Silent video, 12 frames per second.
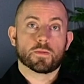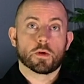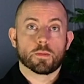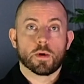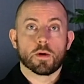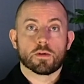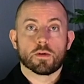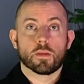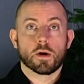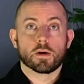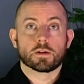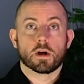other parts of the
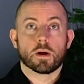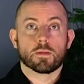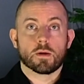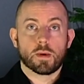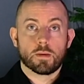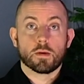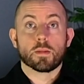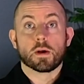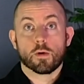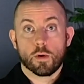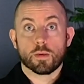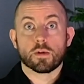Maritimes that maybe the
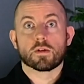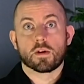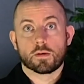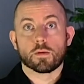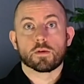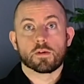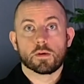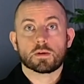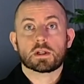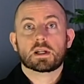big urban centers do.